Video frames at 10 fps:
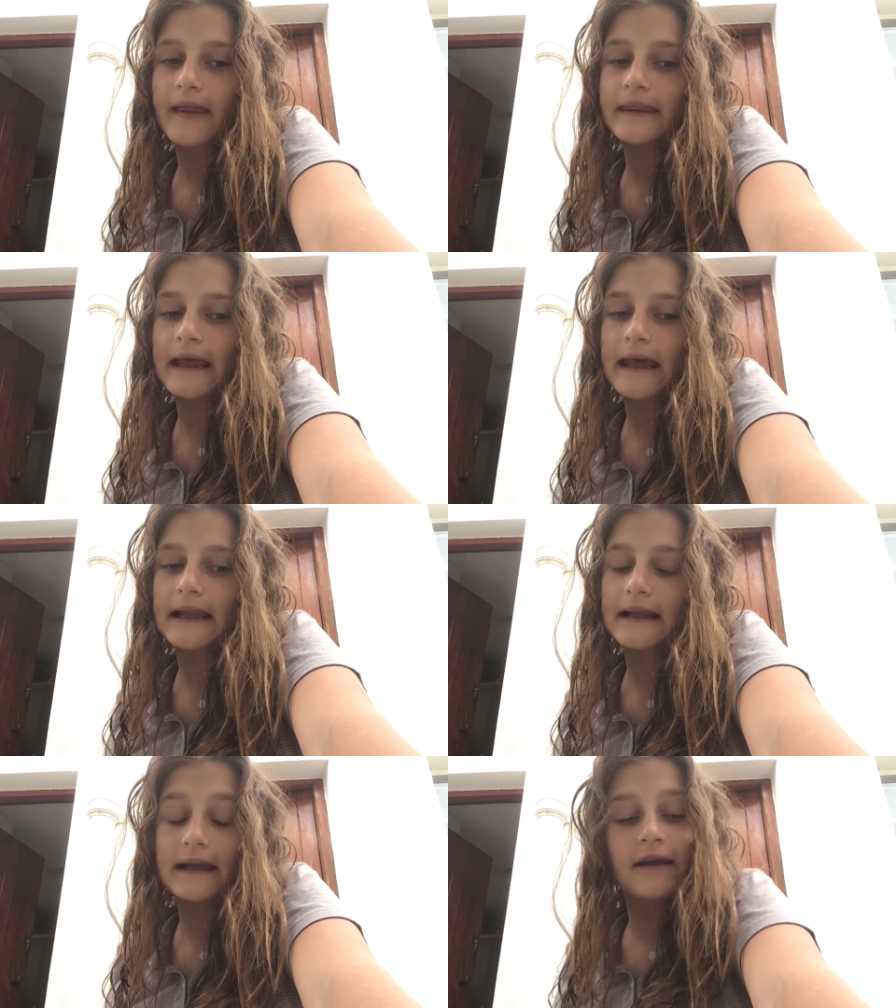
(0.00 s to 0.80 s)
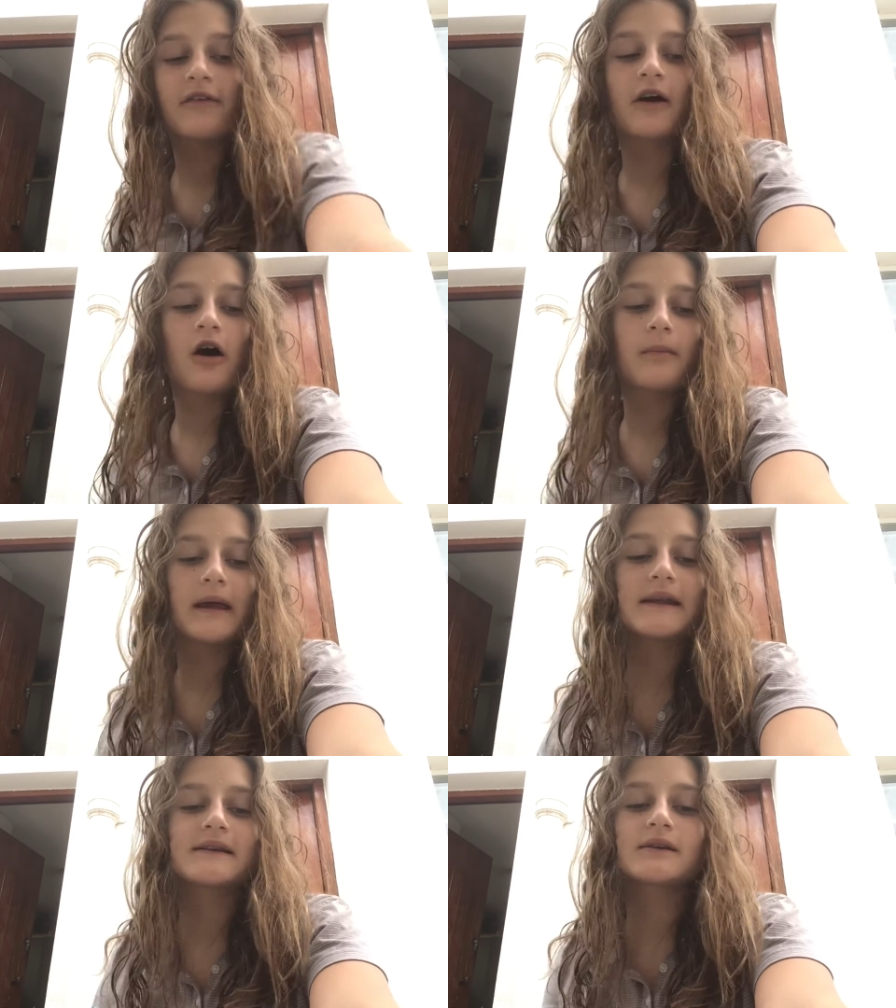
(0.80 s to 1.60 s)
then leave a
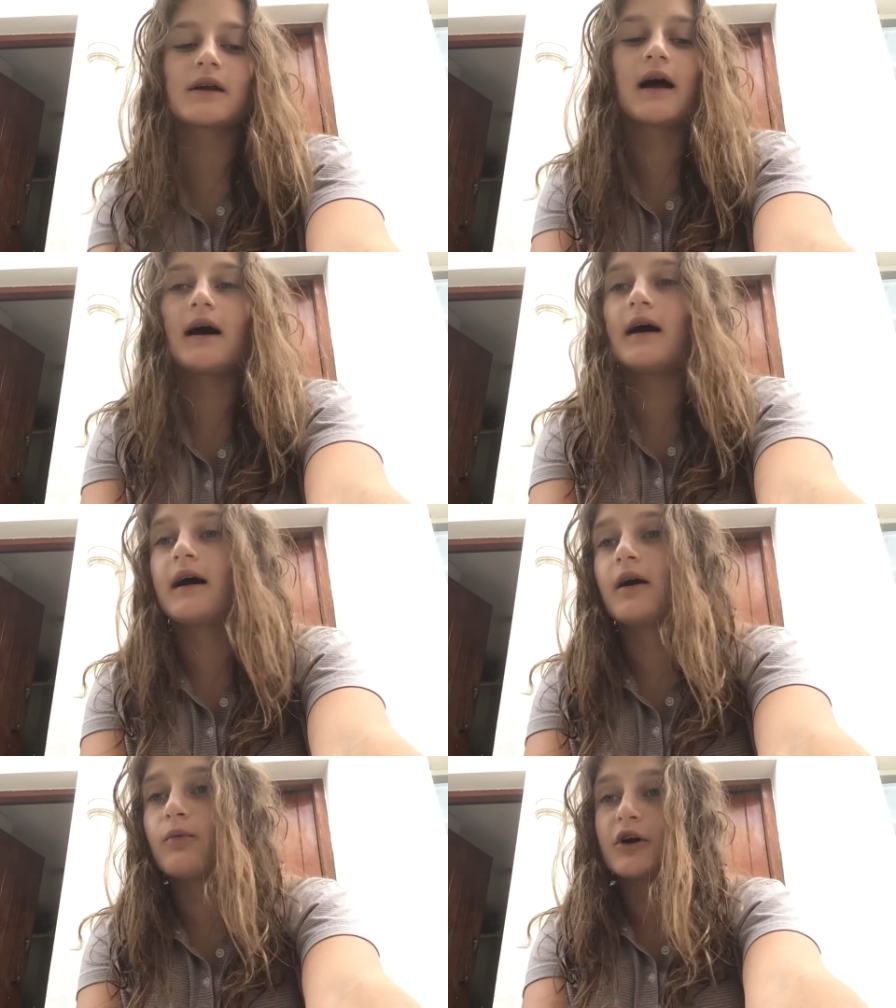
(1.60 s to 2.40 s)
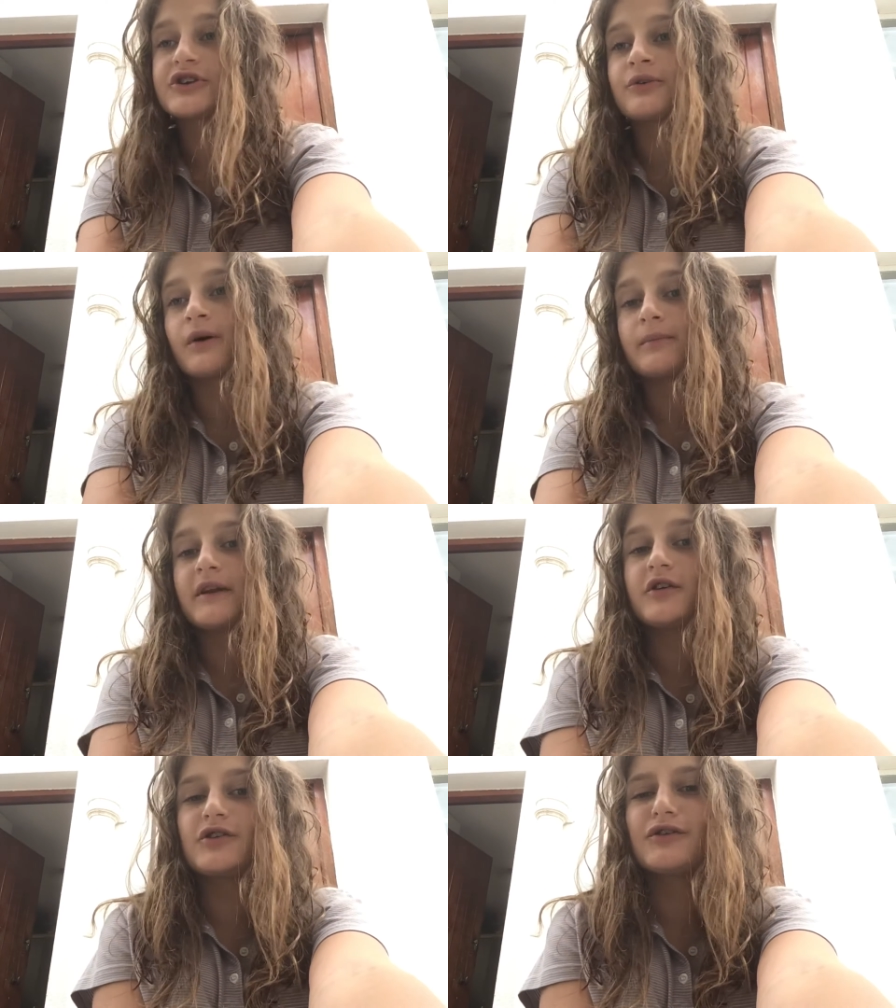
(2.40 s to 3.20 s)
comment uh, what you want me
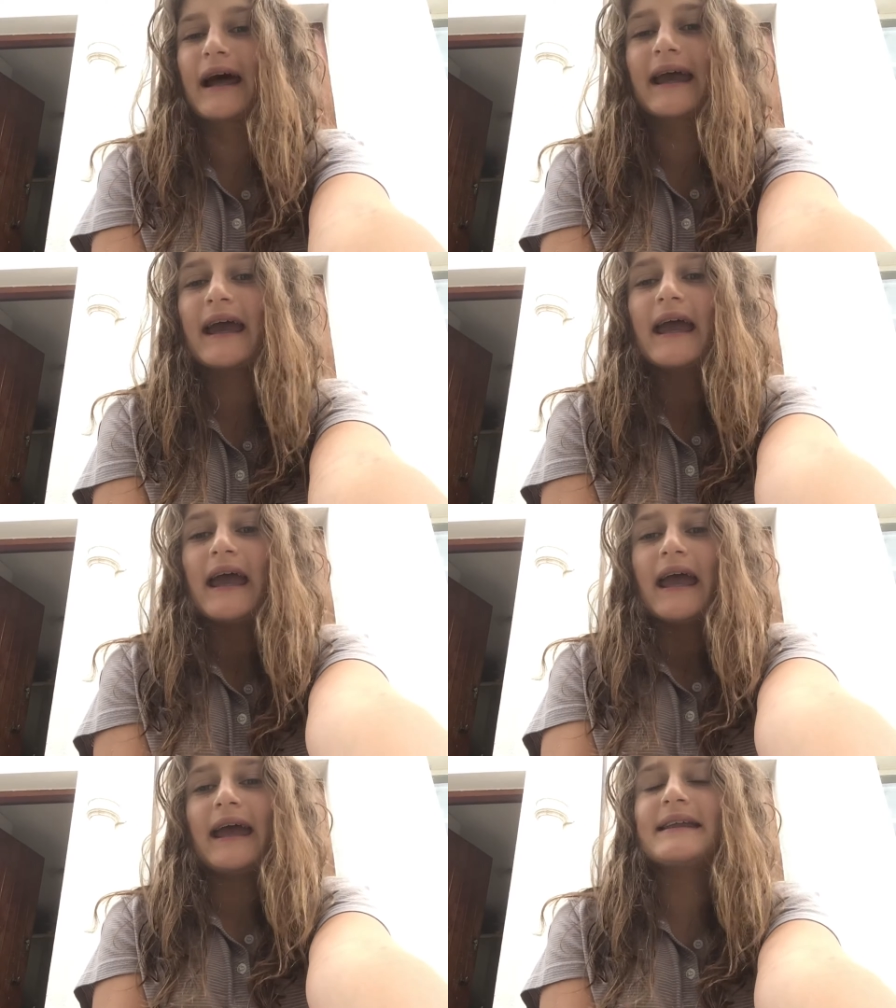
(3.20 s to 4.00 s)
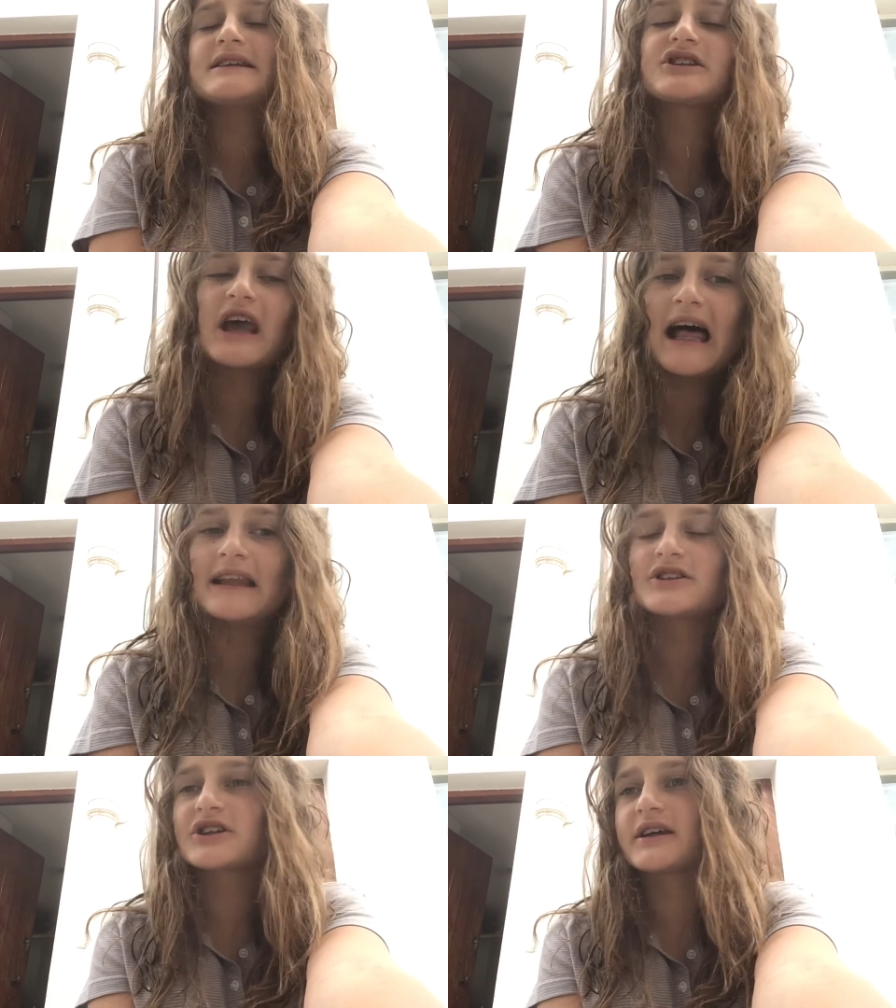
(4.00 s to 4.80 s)
to do, like any
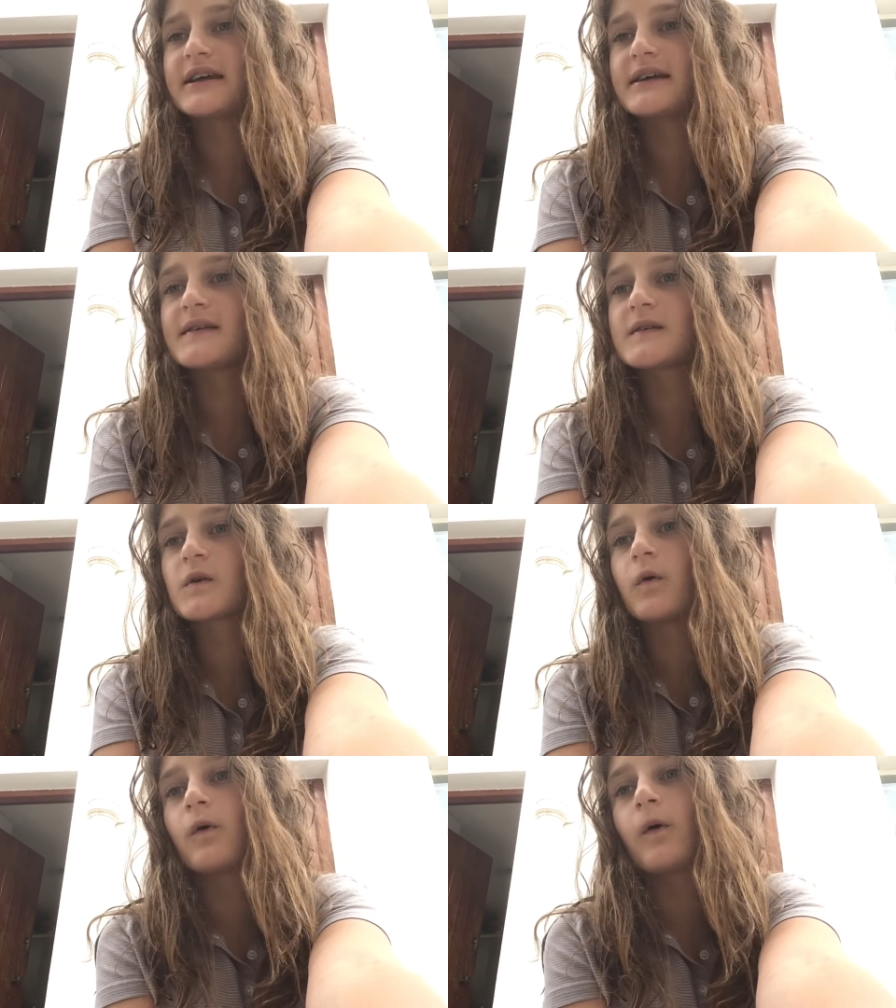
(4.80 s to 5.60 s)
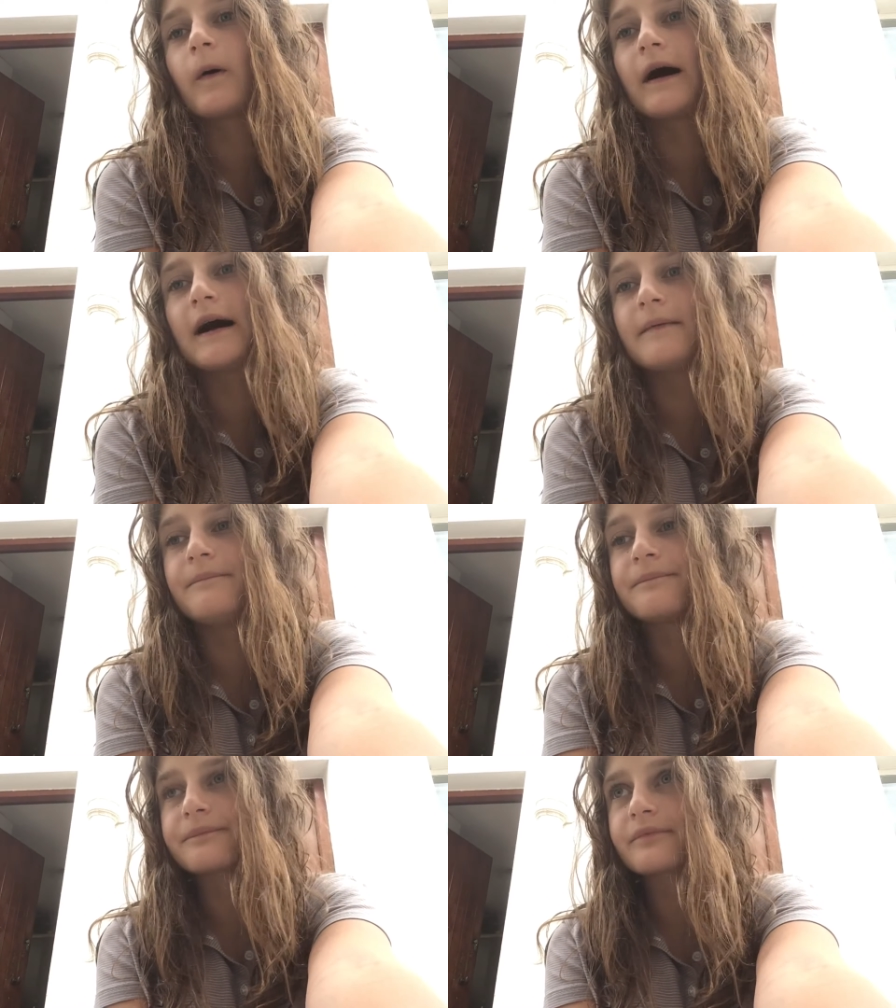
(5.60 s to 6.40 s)
challenges or
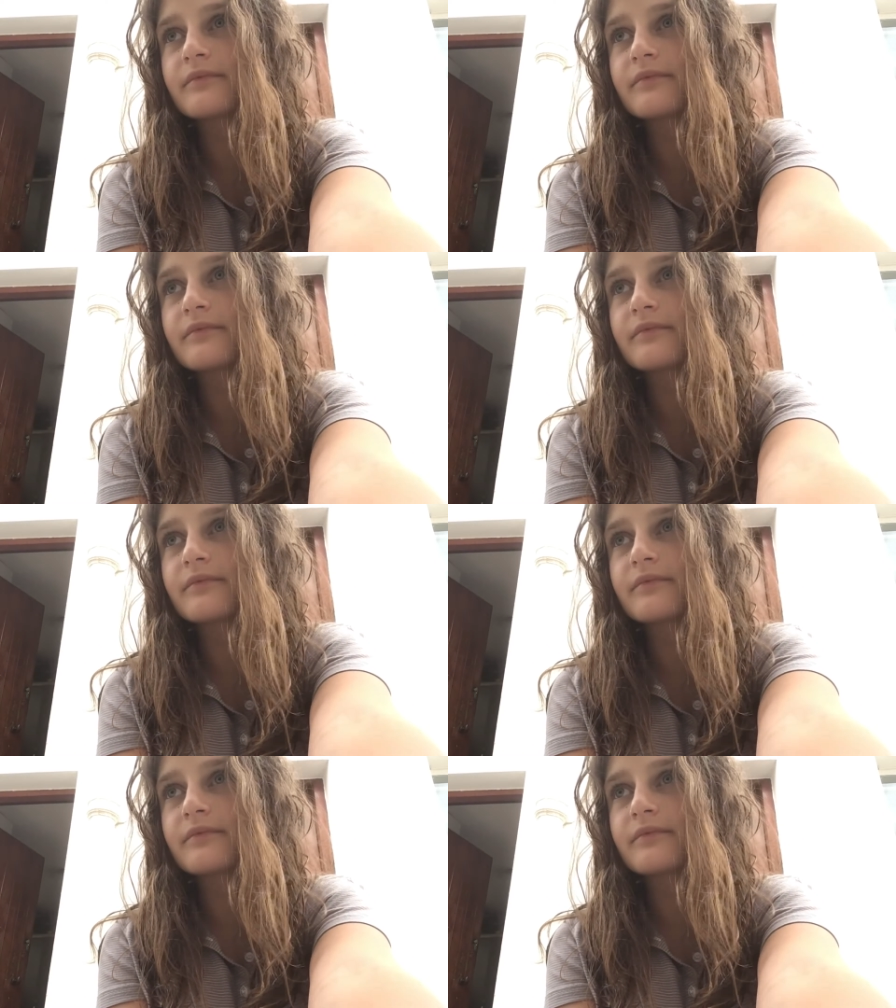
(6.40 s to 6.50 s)
um,